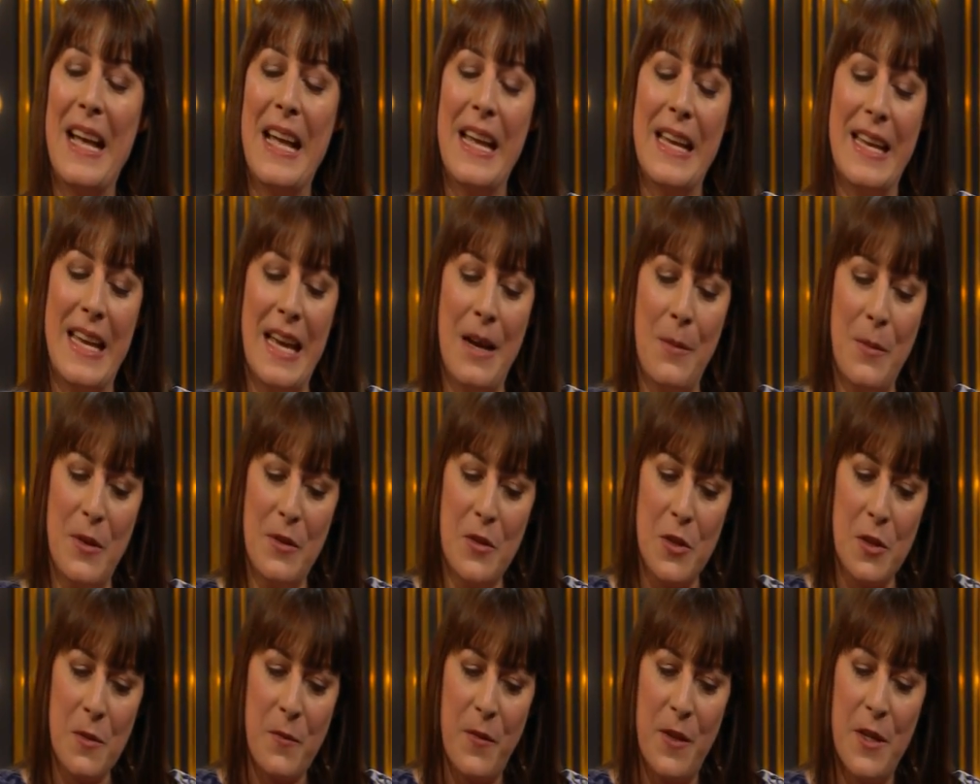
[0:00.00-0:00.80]
Yeah, we
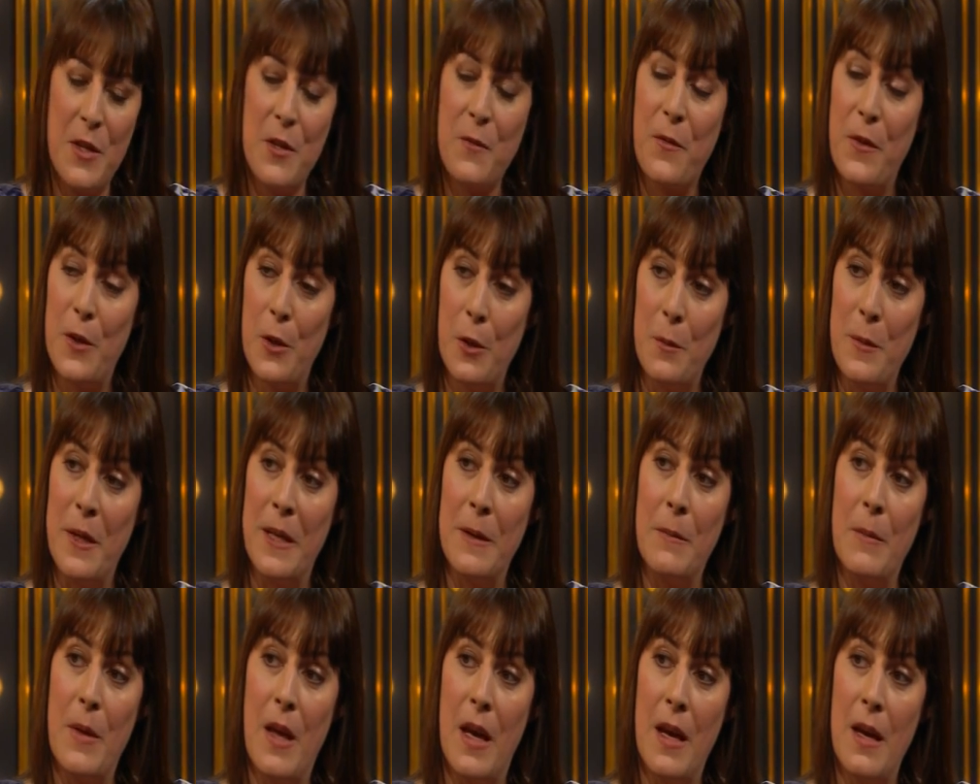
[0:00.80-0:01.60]
just finished
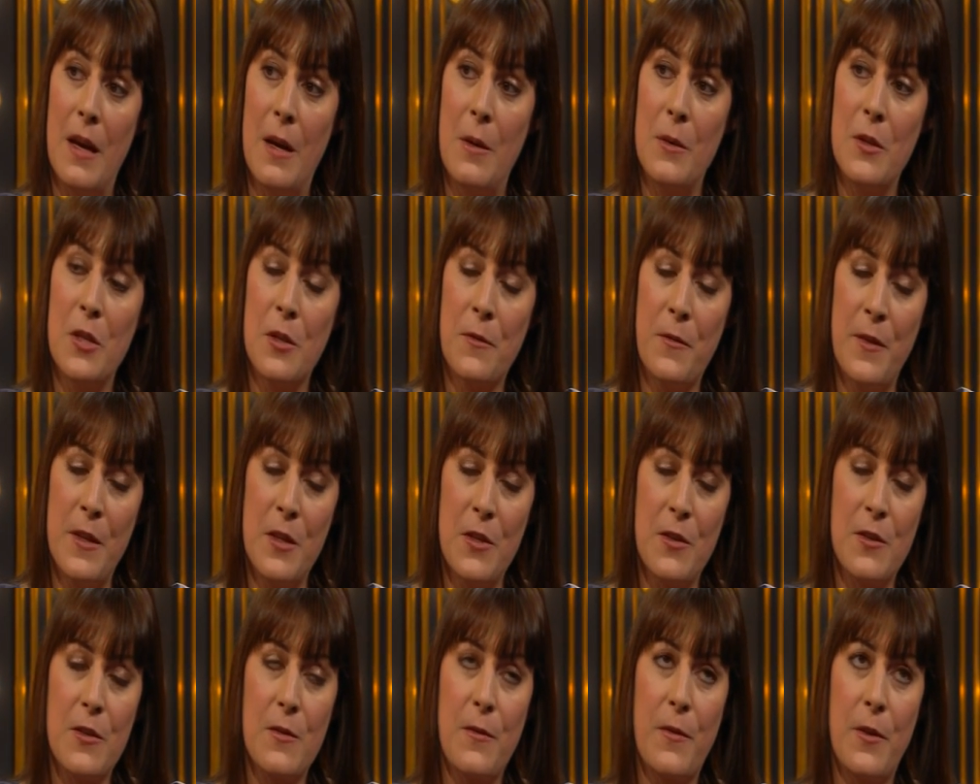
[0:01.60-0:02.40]
filming. We just
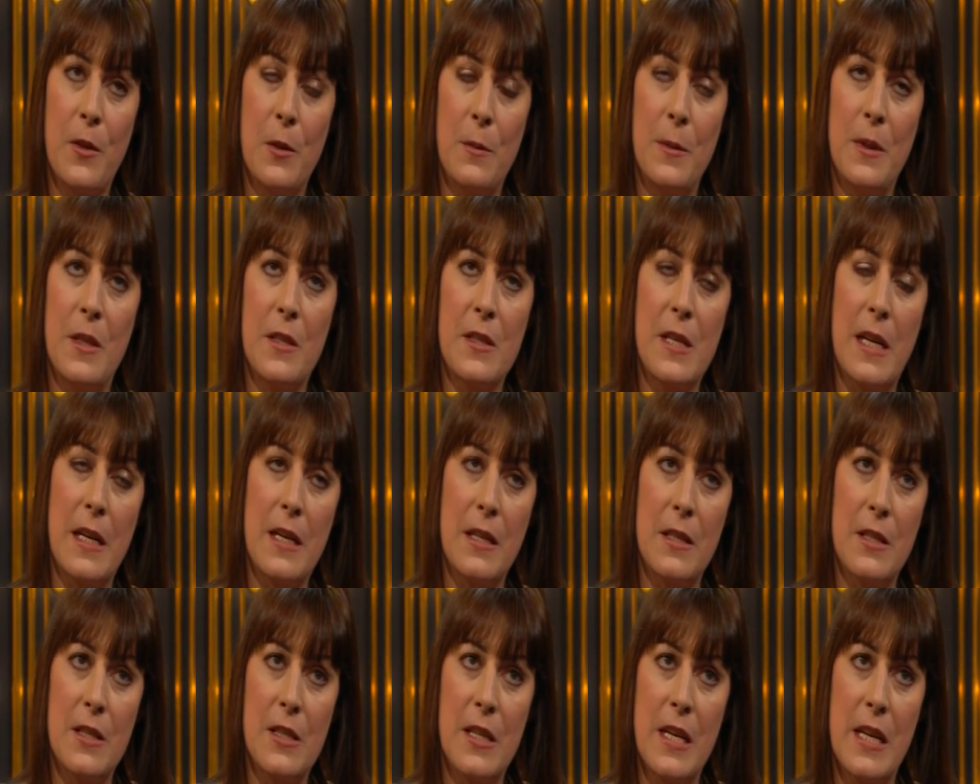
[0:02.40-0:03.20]
finished filming the
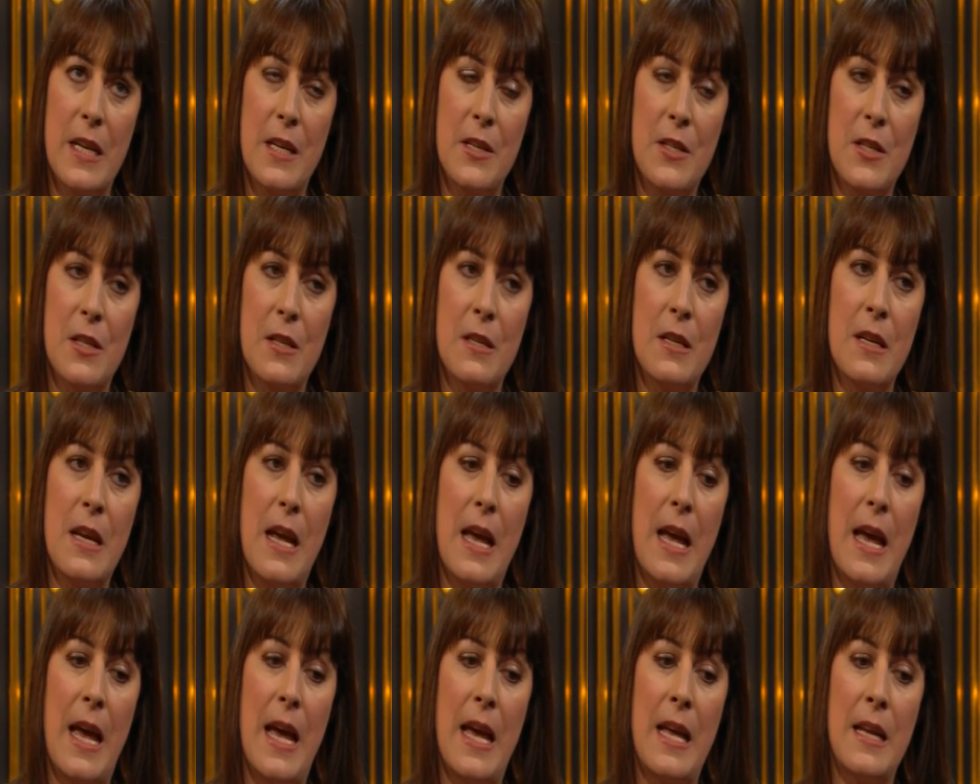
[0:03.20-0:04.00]
second season,
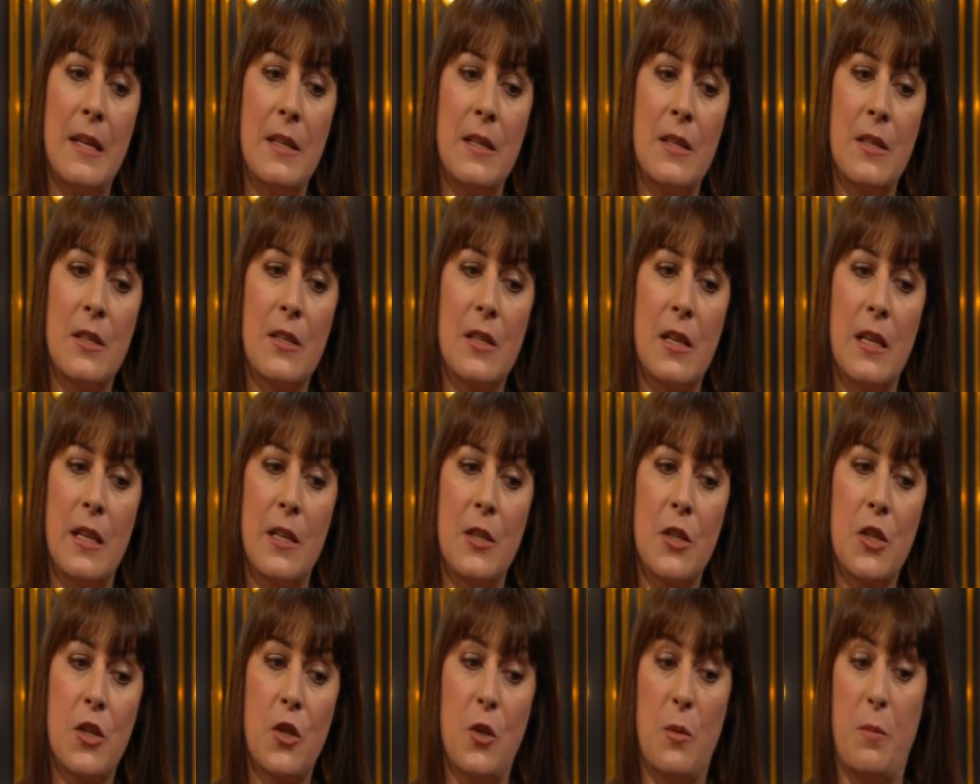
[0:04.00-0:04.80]
and
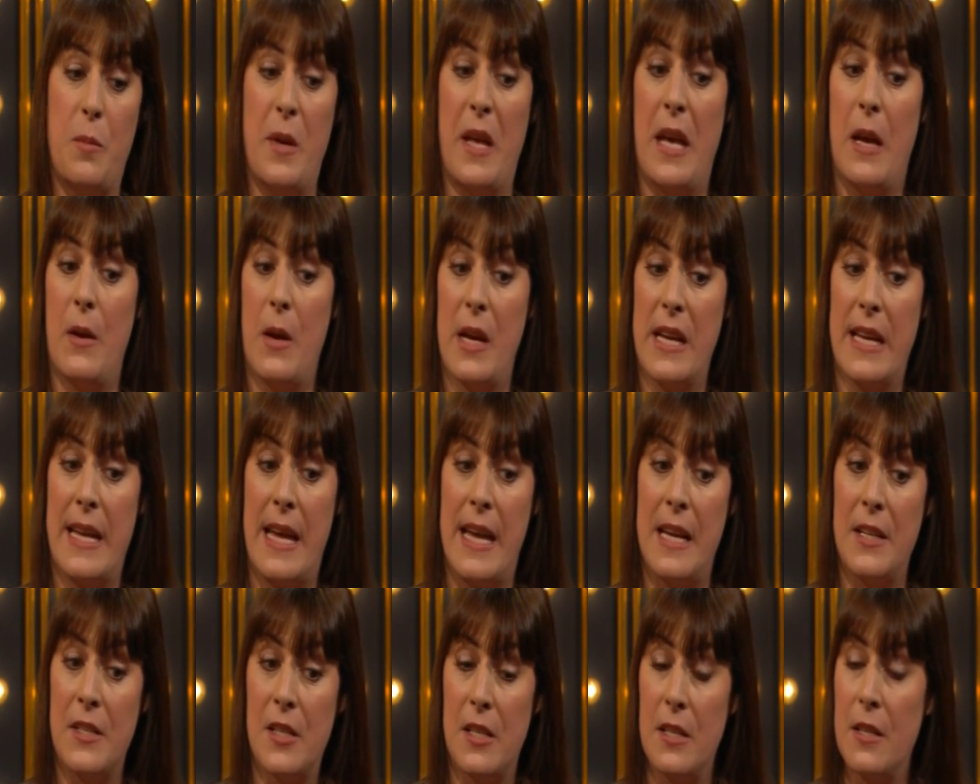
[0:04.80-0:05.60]
it should be out, I
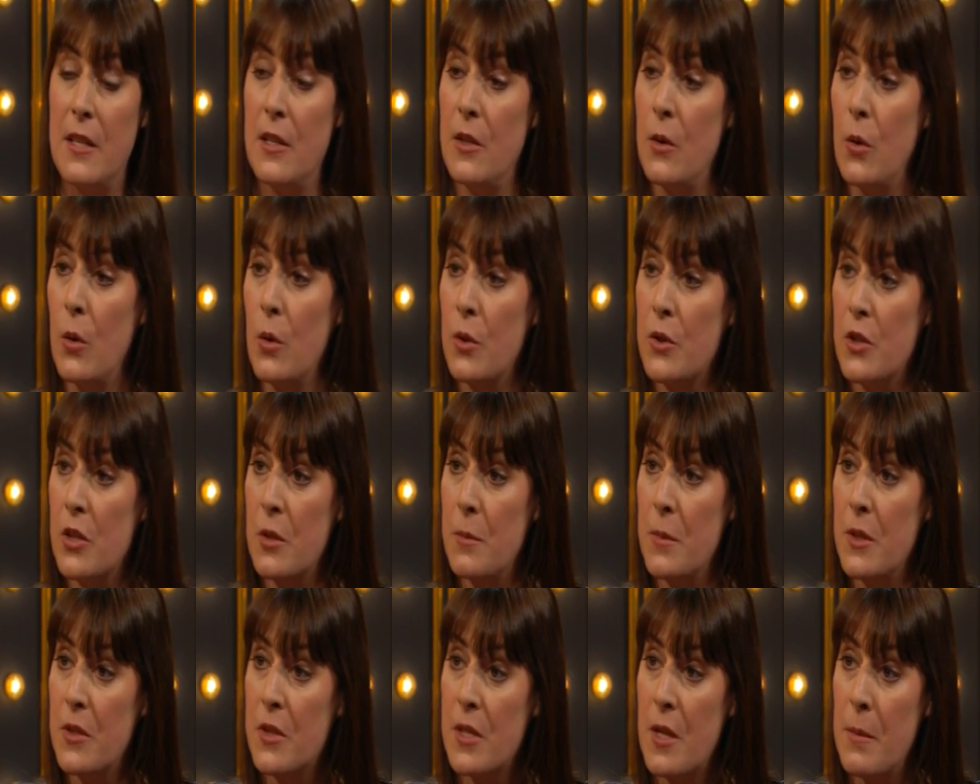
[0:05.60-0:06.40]
guess, in the
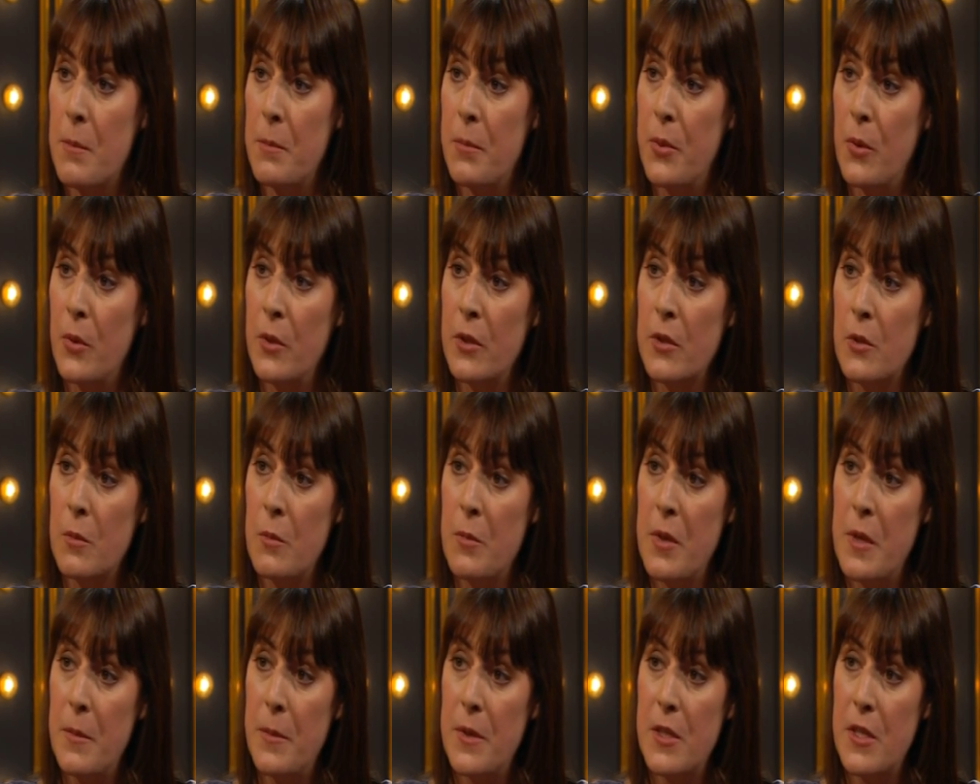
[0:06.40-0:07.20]
autumn at some point on
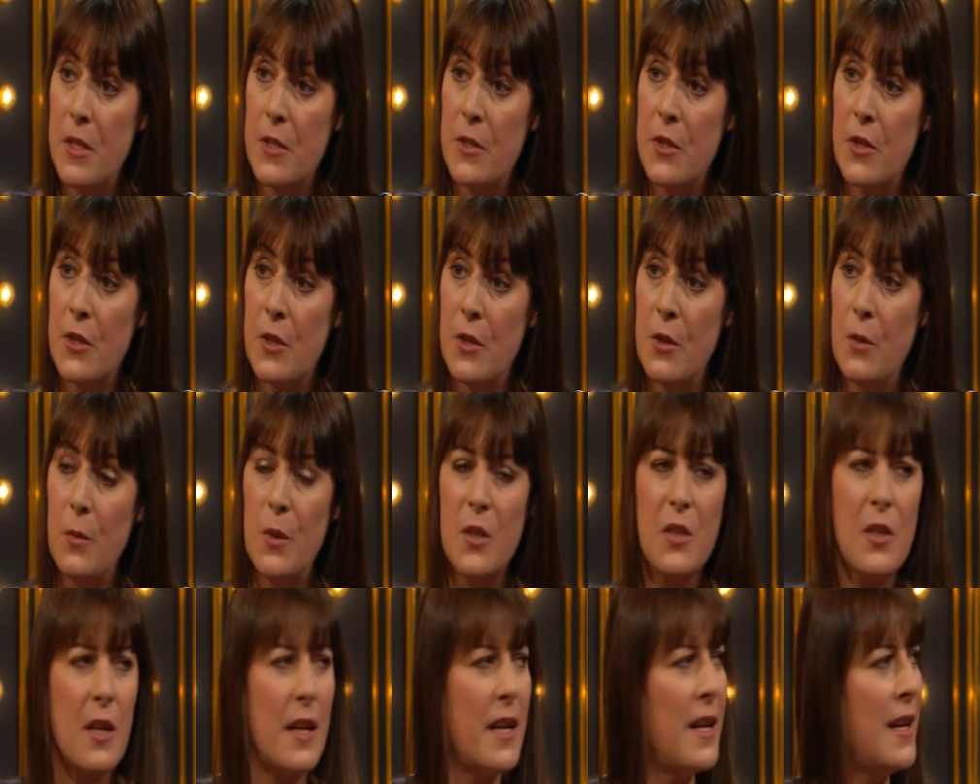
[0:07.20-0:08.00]
BBC Two.
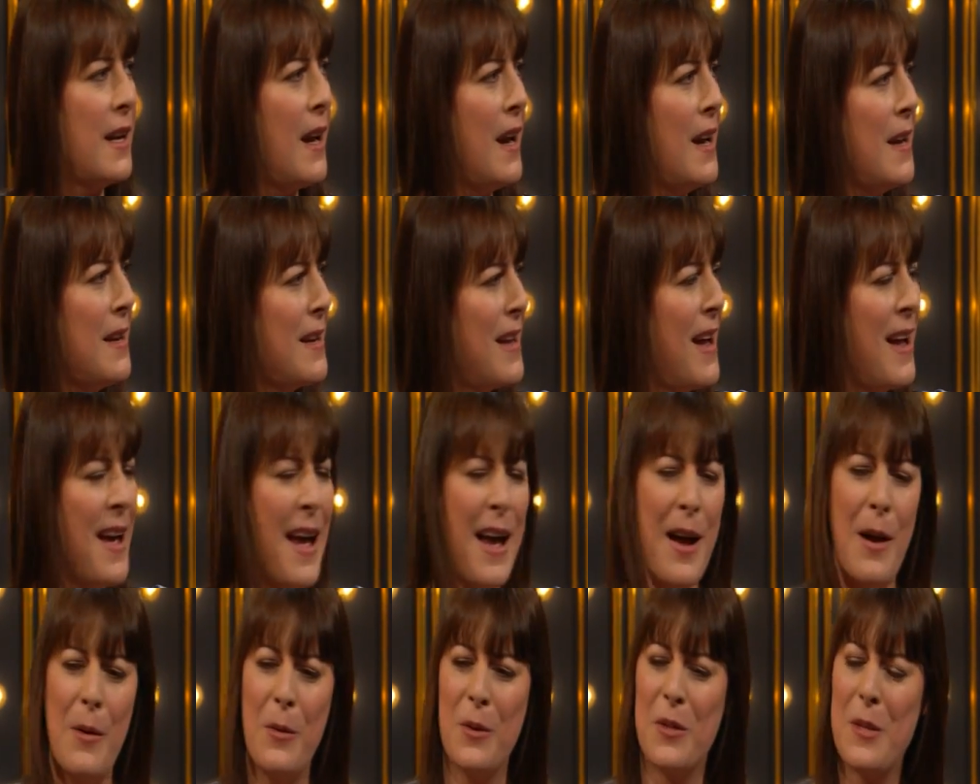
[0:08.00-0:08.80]
And I
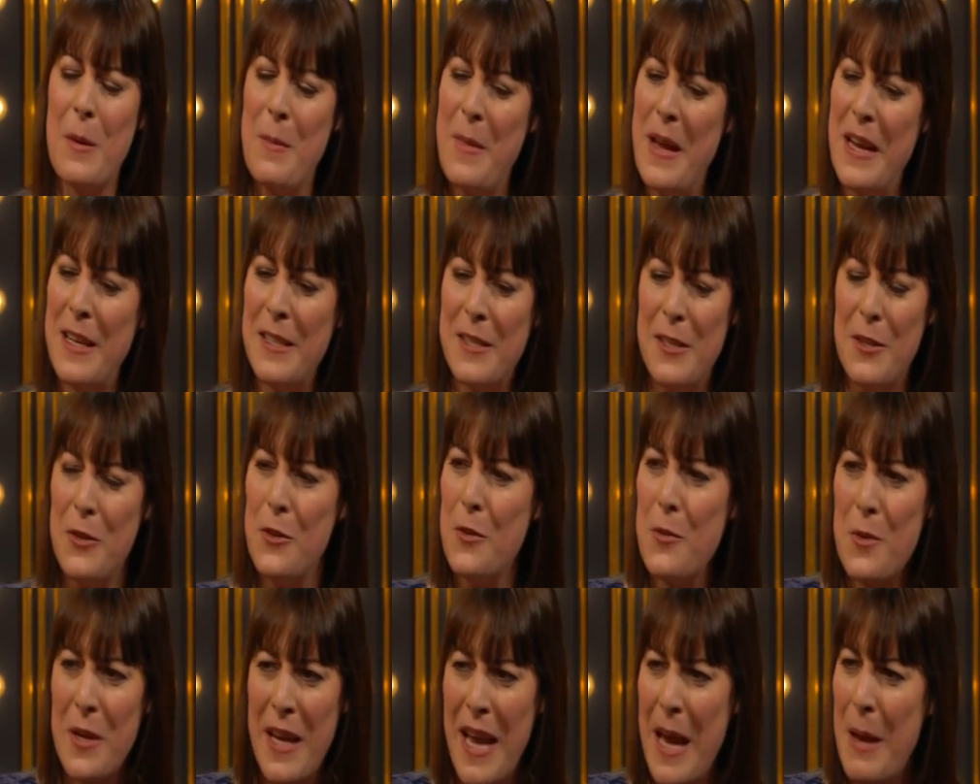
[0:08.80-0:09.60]
was amazed that
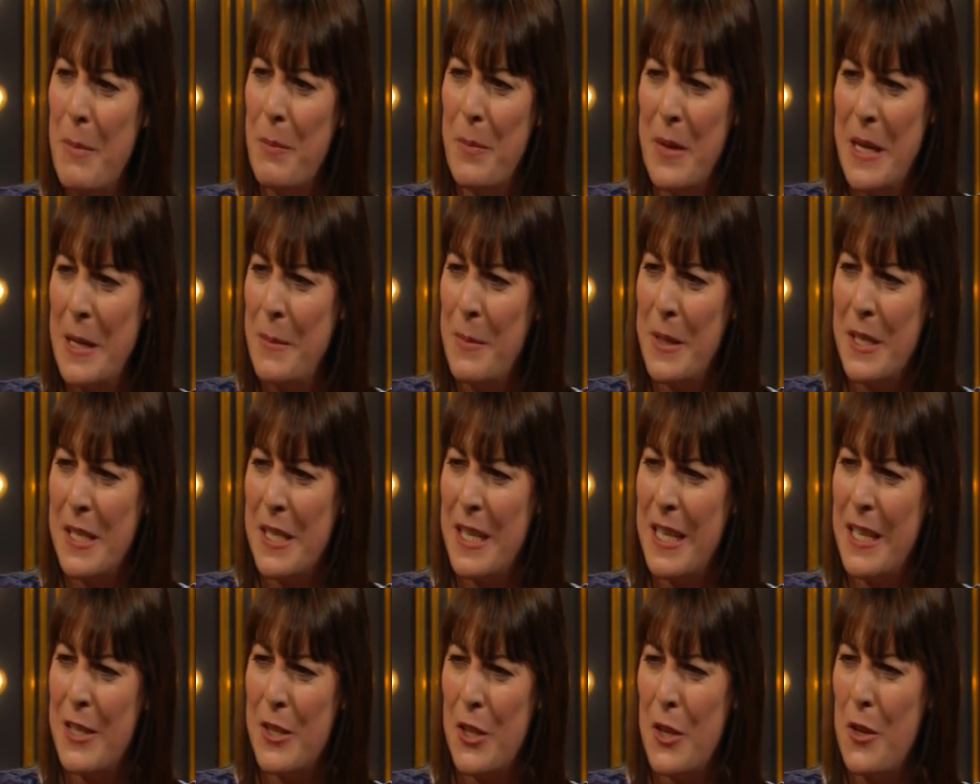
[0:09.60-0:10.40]
you get
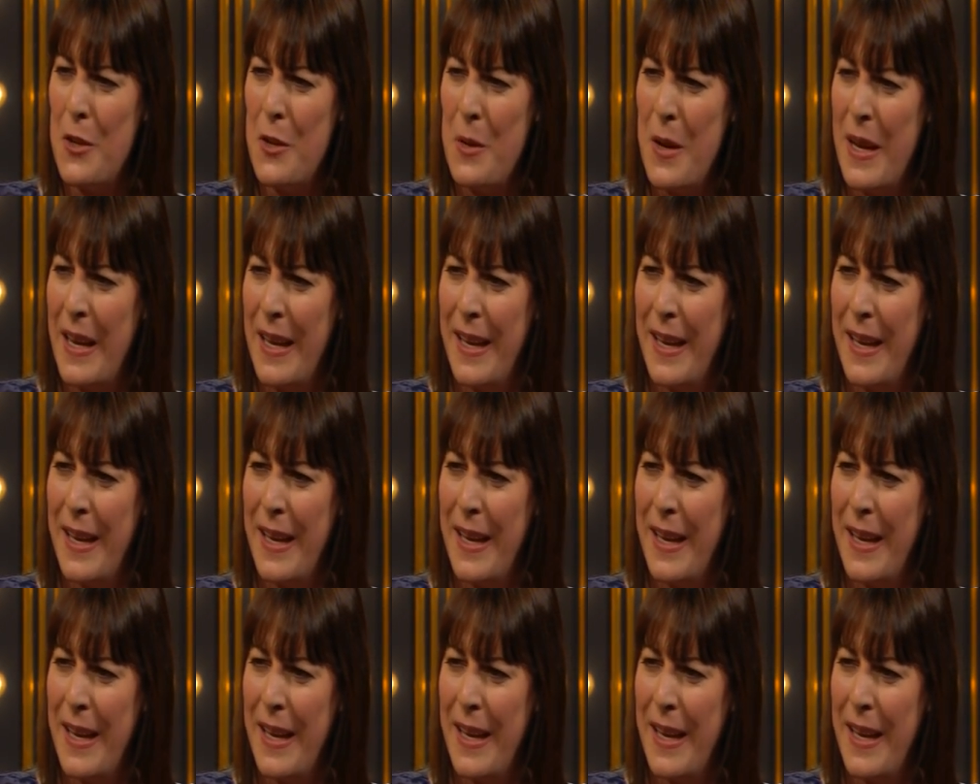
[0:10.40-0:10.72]
BBC Two here.